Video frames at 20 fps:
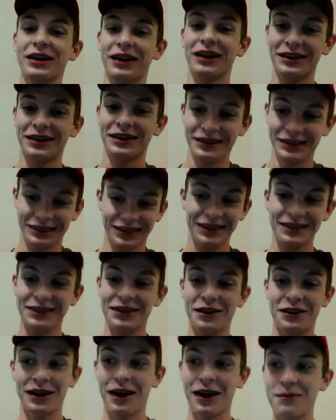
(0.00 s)
saying
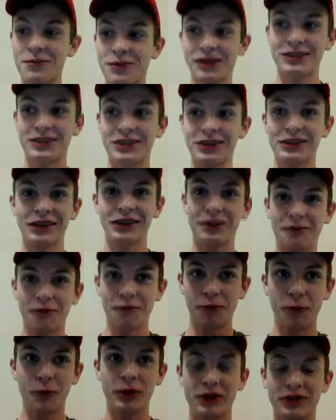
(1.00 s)
I'm saying she's
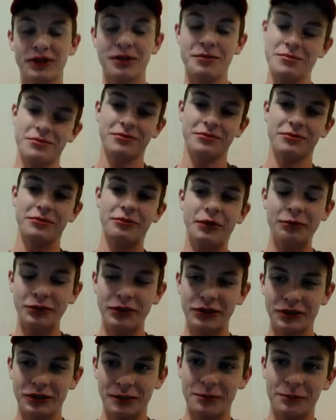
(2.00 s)
like 40-something,
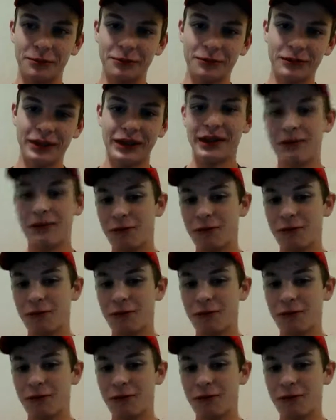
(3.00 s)
50-something.